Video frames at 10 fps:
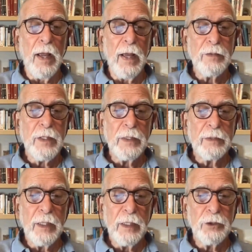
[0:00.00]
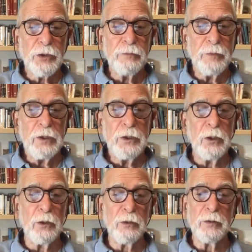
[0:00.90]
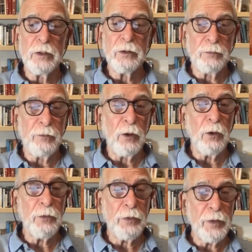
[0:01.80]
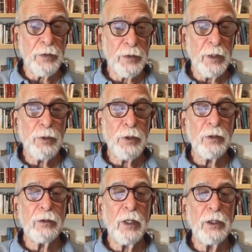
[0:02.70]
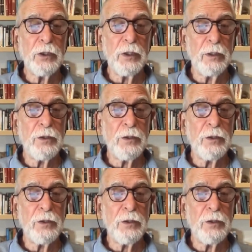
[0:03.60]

As an attached video that follows this presentation,